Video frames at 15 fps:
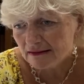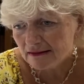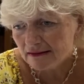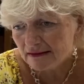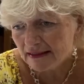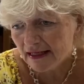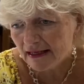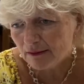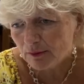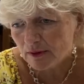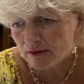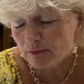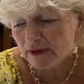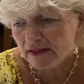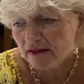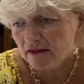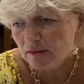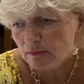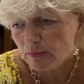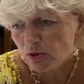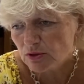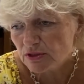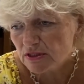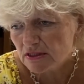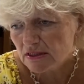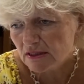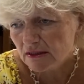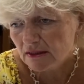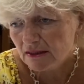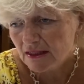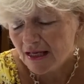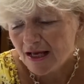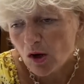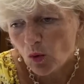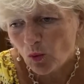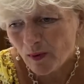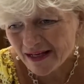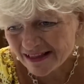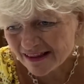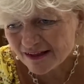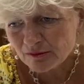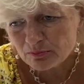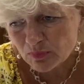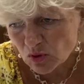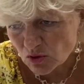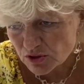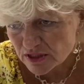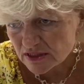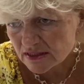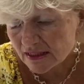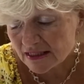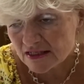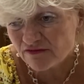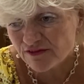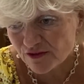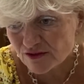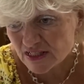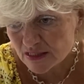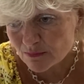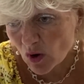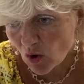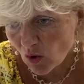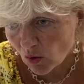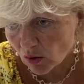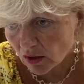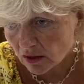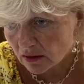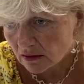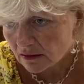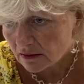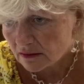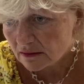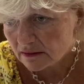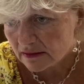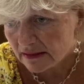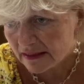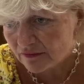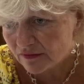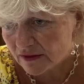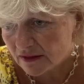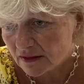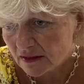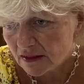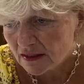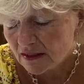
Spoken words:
yeah, width at bust for a small, even